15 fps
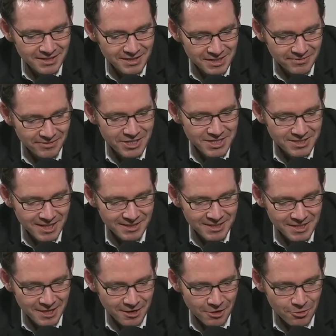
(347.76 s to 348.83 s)
It's very slightly
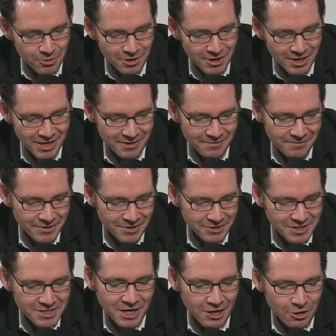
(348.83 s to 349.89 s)
narrower, and it
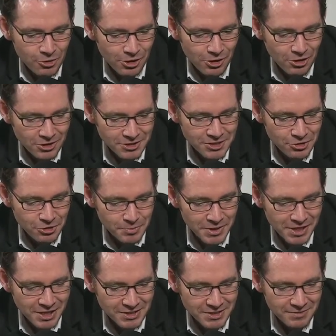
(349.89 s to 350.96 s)
feels narrower also
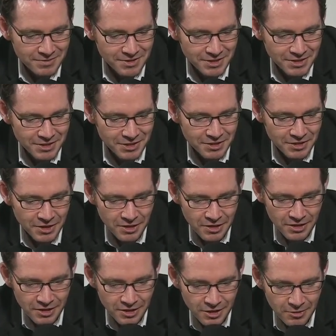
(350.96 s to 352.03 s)
because of the
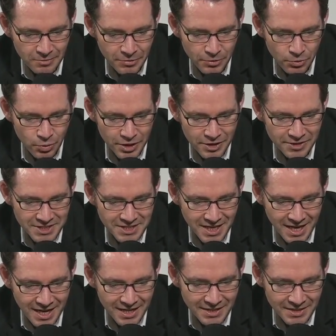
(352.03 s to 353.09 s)
way the
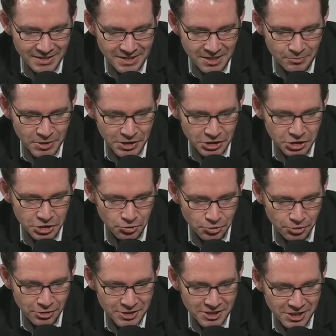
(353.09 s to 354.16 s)
side is a bit
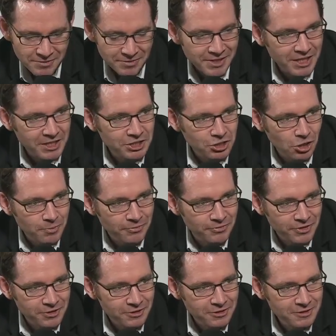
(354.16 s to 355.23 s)
shorter to give it that sharp
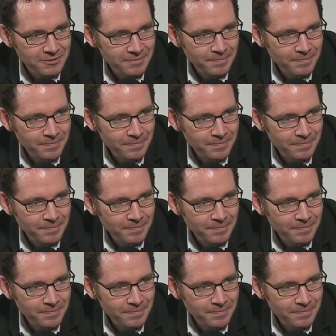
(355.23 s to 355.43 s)
feel.